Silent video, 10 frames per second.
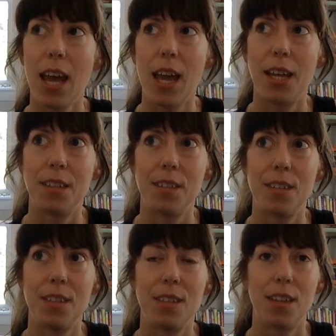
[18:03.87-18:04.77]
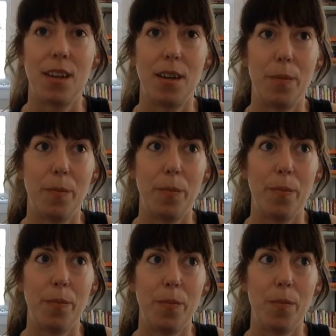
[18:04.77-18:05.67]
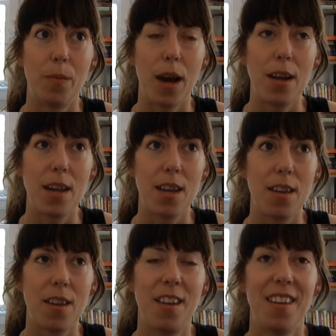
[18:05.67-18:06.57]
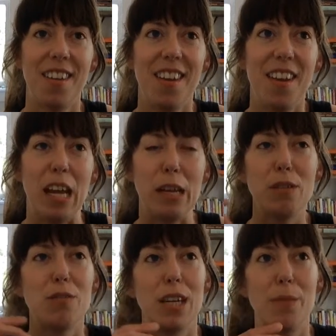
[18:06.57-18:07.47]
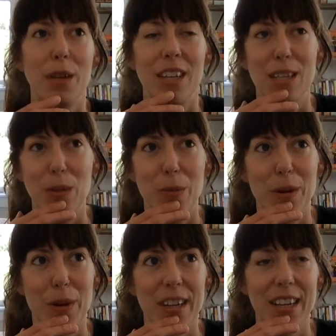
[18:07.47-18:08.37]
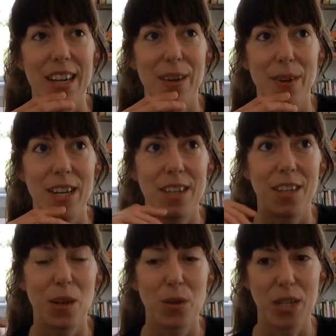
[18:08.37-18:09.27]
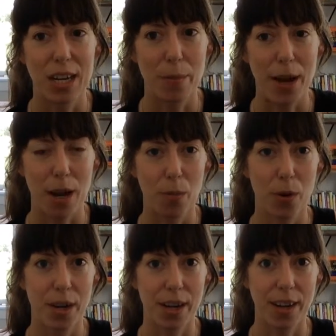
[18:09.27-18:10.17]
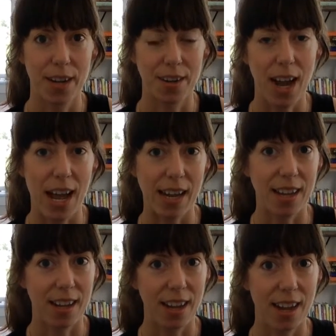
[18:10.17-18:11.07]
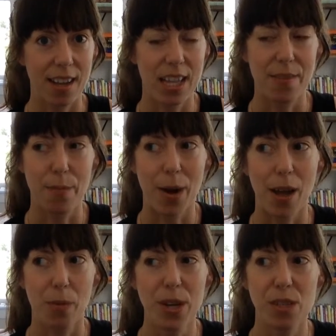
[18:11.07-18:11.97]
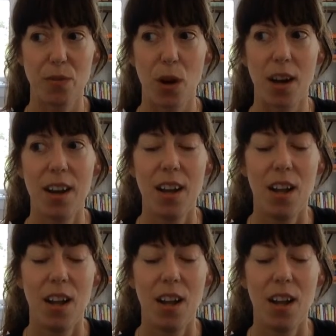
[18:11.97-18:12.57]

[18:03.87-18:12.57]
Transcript: And it was funny because when we were getting ready to go stand up paddleboarding and kayaking at 11 Mile Reservoir,